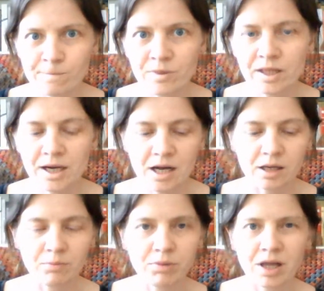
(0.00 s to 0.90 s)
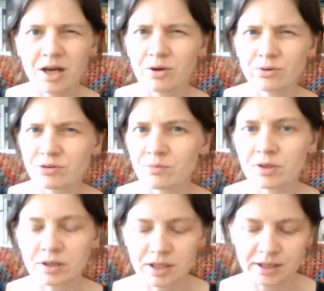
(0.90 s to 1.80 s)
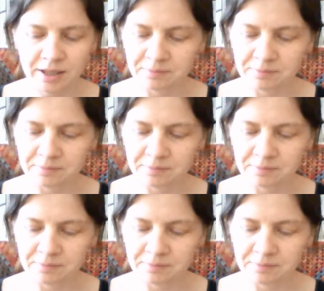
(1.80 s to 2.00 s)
Colour Play or something like that.